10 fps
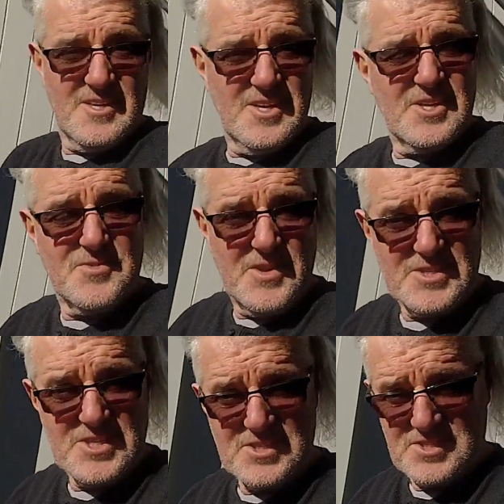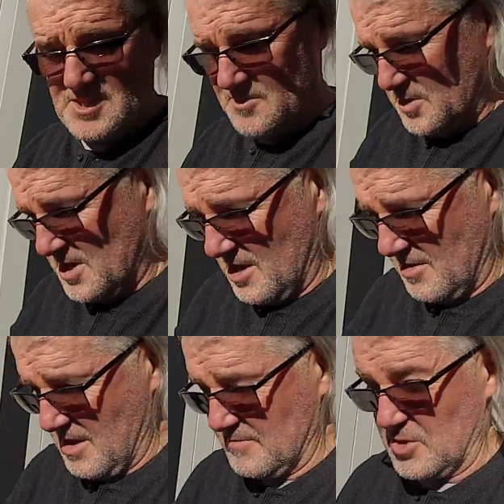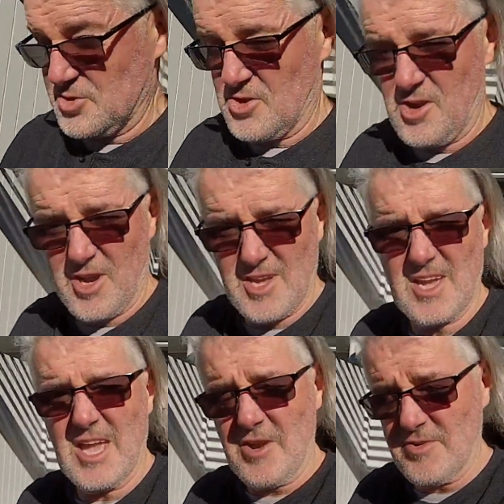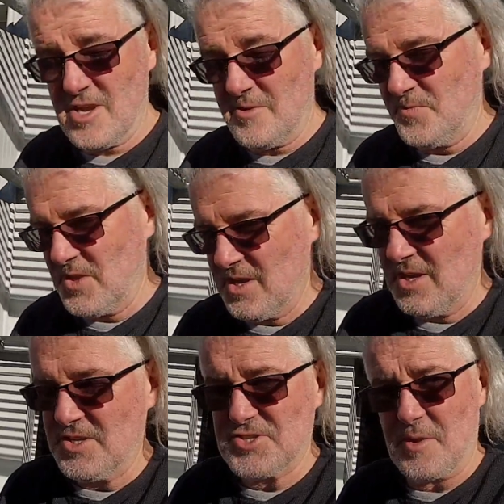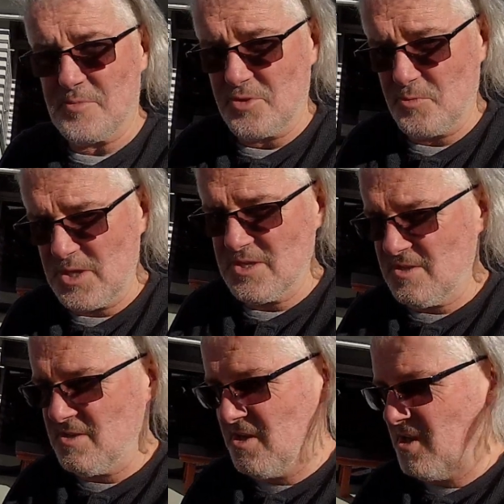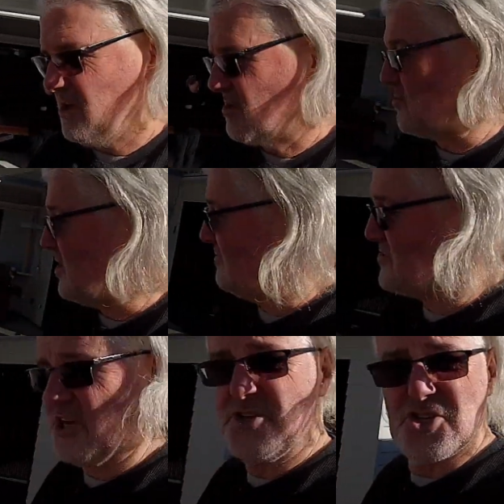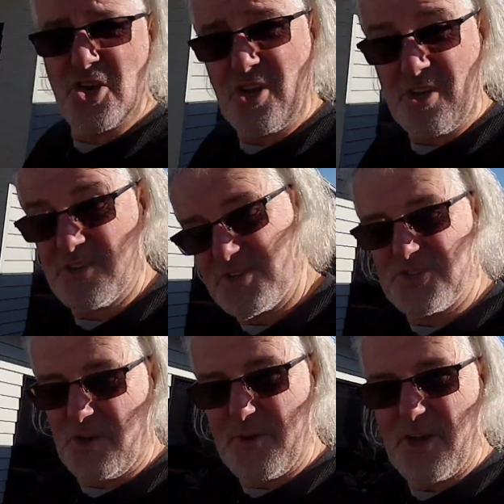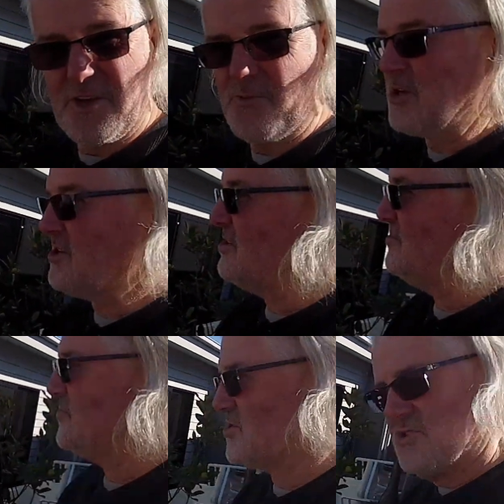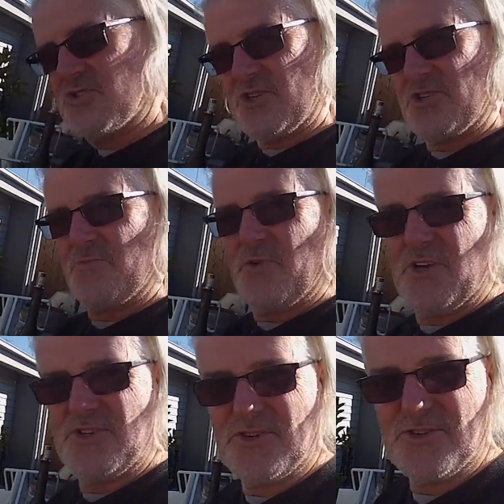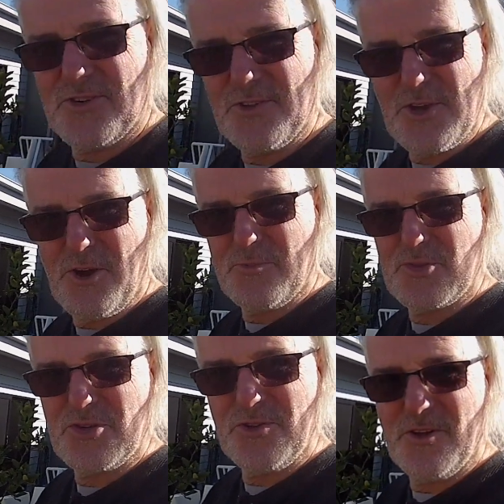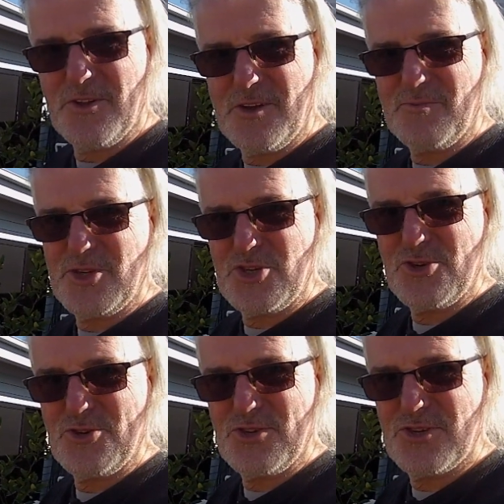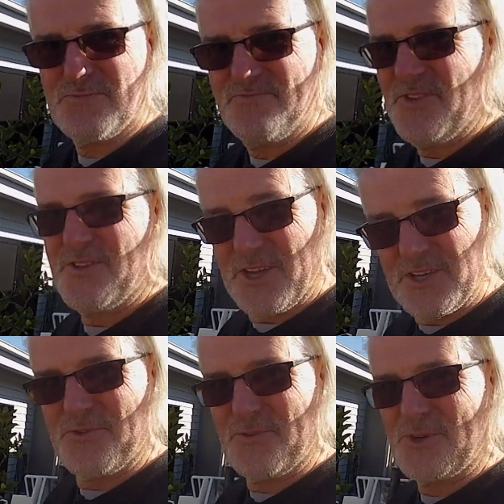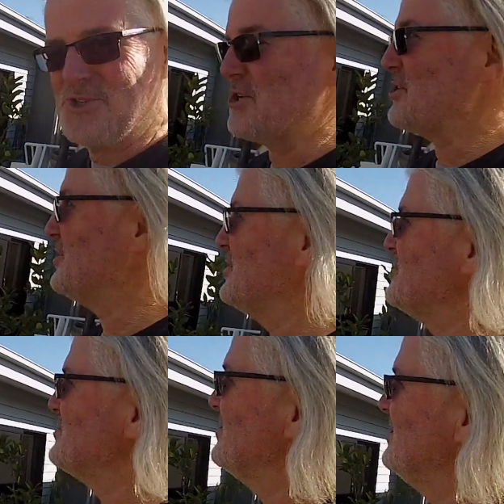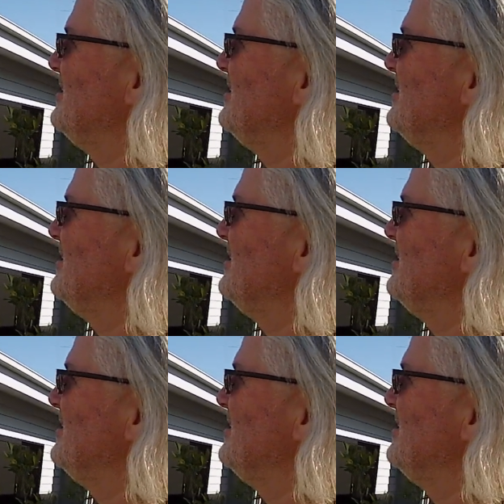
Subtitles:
It's fantastic. We now have a dry area, summer and winter. We have sunshine, summer and winter. Just depends on the option that we choose. Thanks for watching, guys.